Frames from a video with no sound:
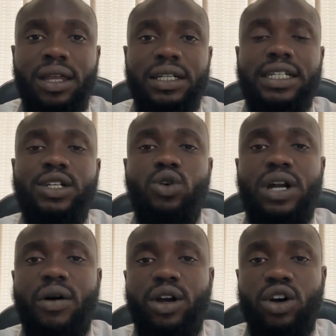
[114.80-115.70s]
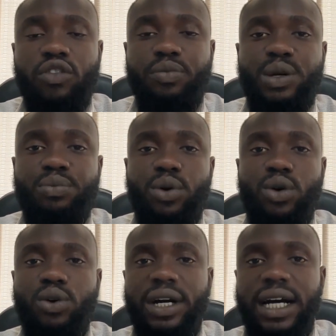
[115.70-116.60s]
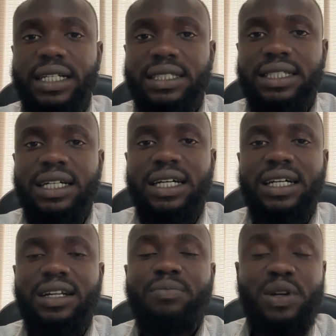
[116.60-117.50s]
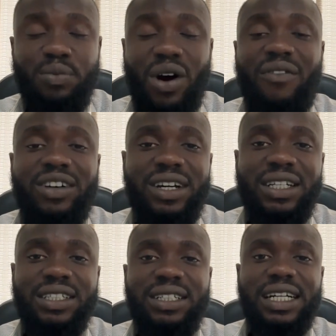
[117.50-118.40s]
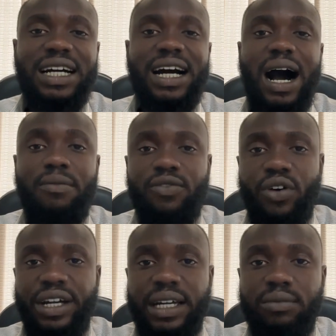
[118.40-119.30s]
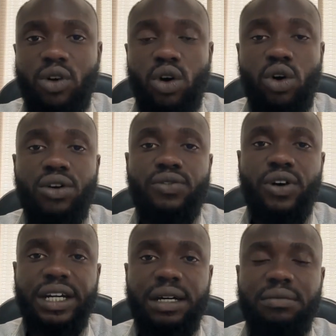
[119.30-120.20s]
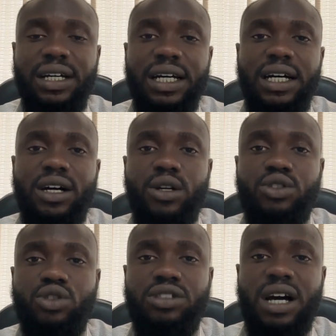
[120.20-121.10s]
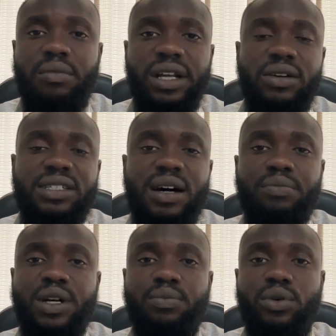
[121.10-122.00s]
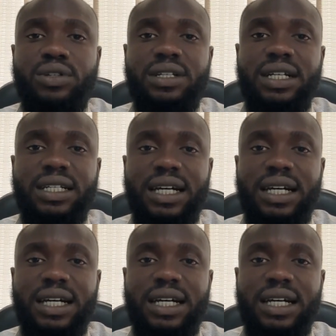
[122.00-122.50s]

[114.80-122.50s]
it didn't go down a lot of people, and the people have actually come for him or gone for him on social media. Some people saying